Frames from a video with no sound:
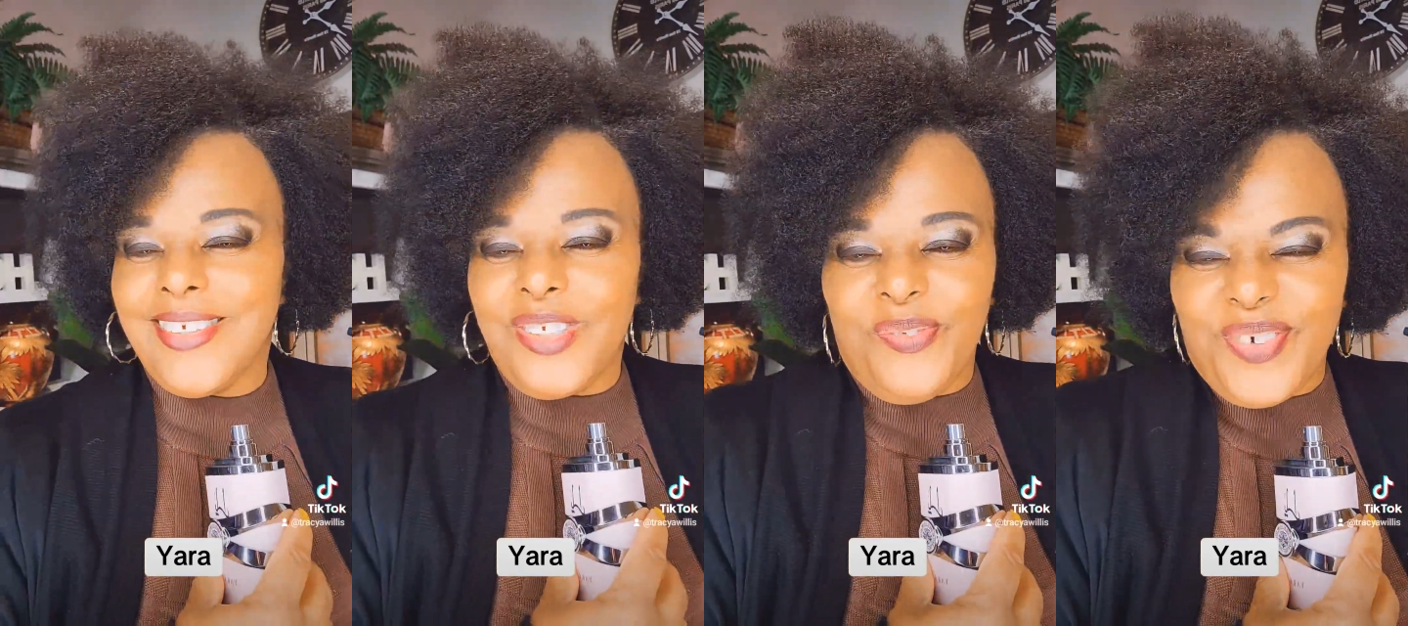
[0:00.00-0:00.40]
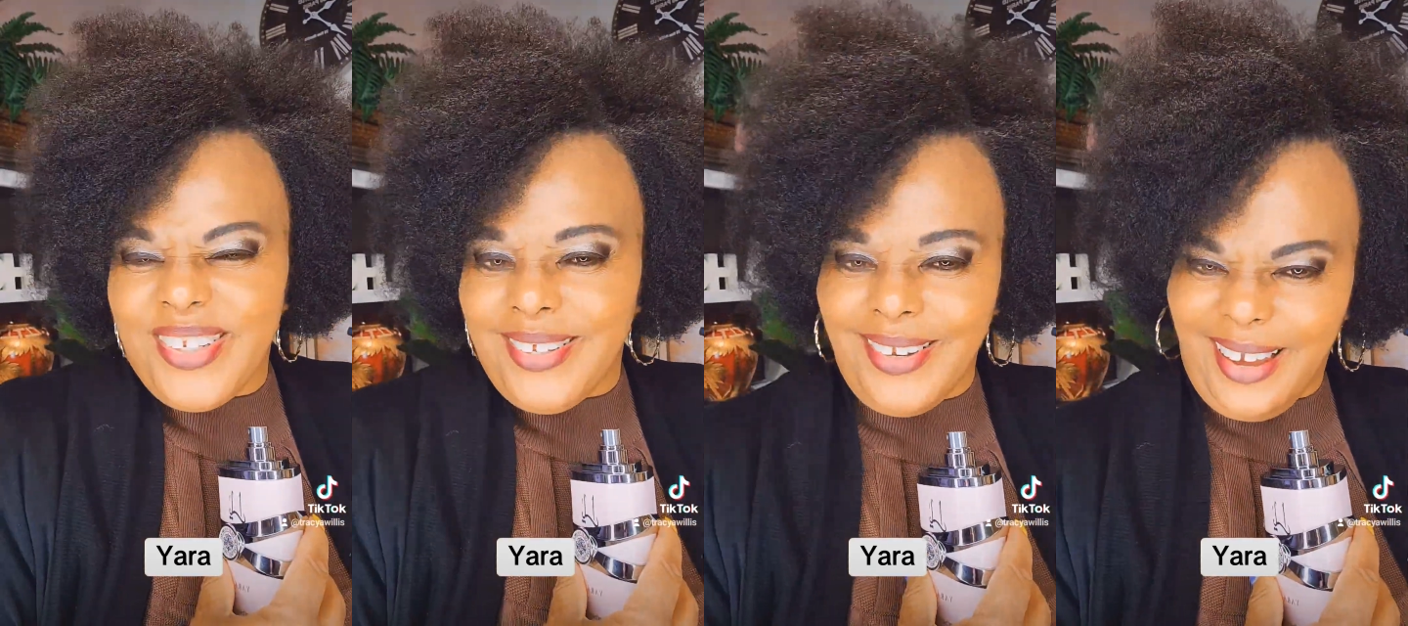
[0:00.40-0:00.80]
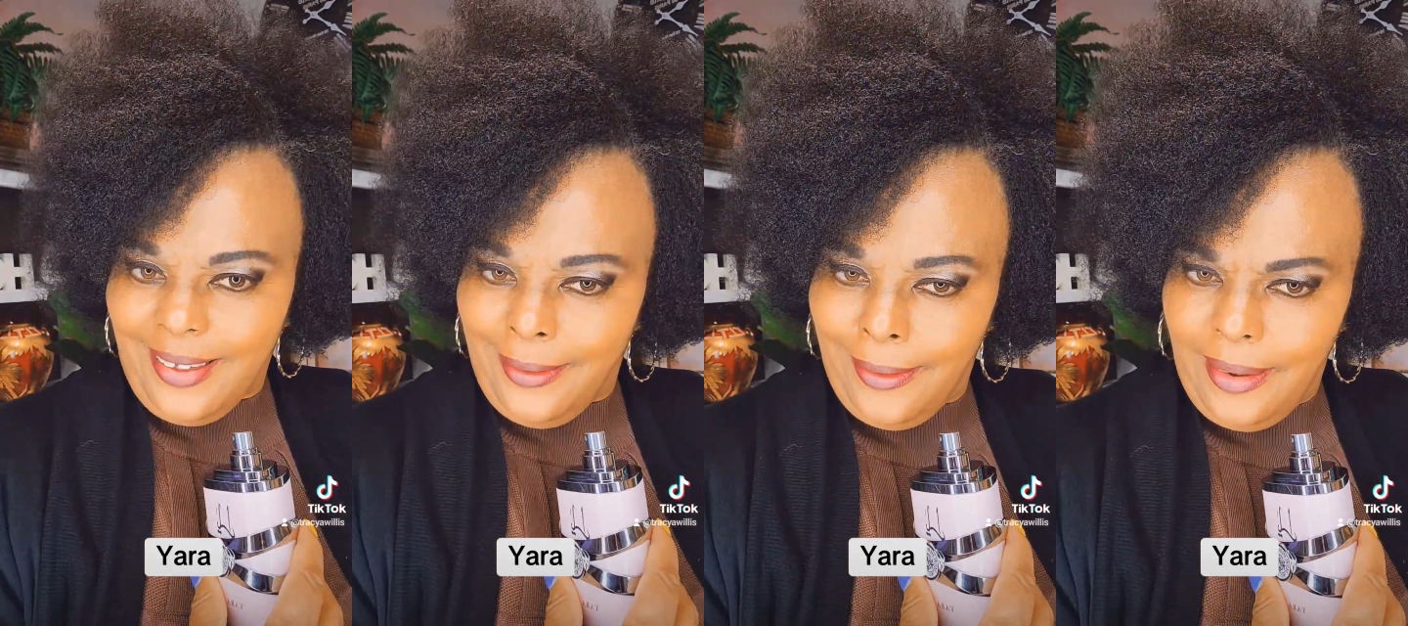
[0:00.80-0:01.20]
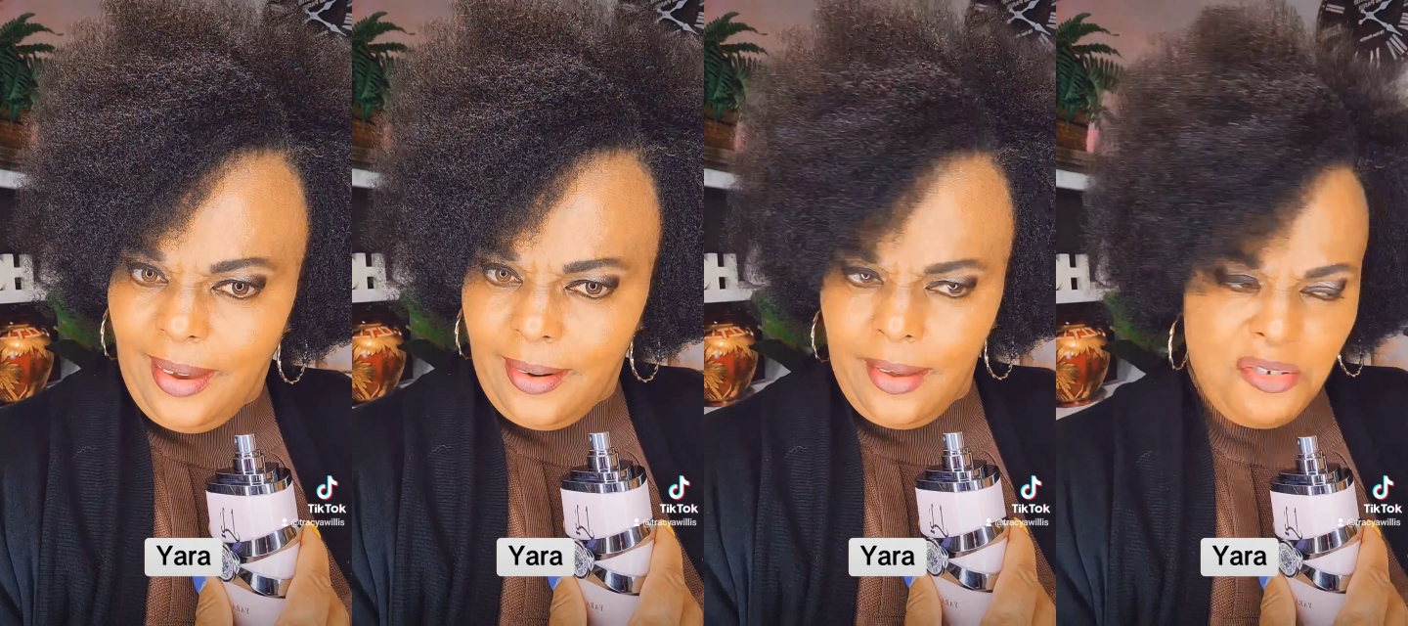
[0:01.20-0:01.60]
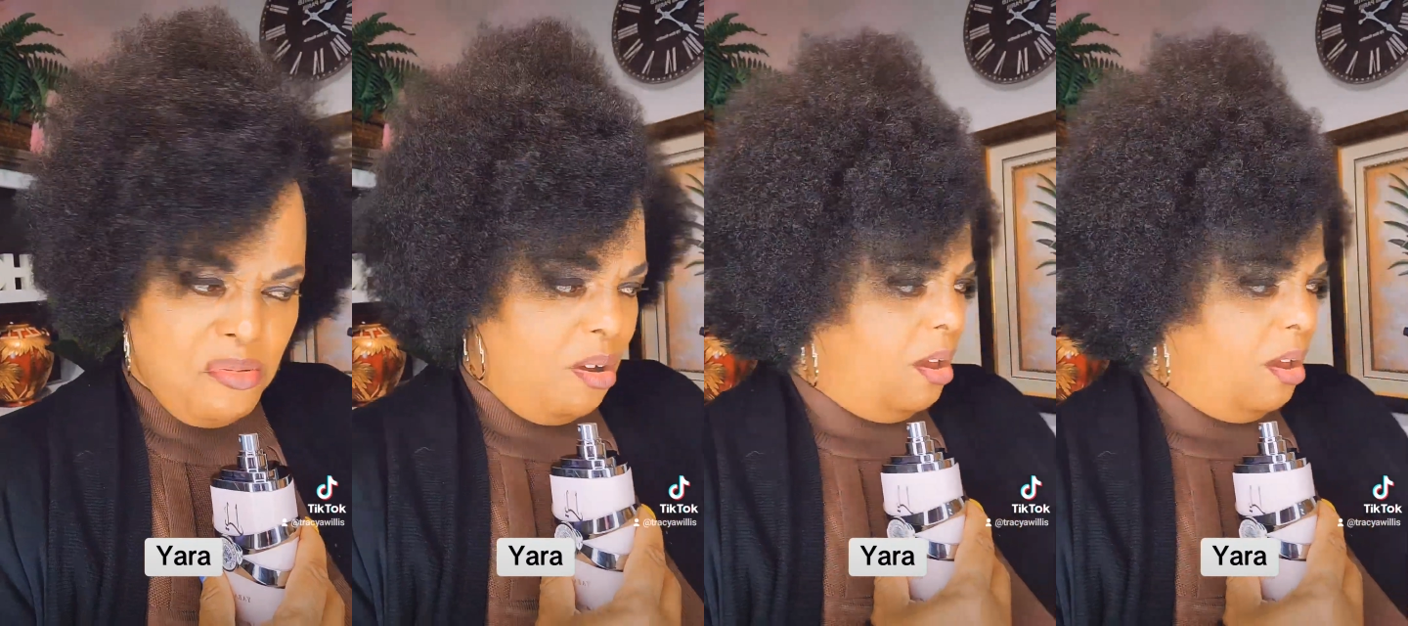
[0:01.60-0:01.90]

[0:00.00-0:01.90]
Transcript: Just feeling like a lady,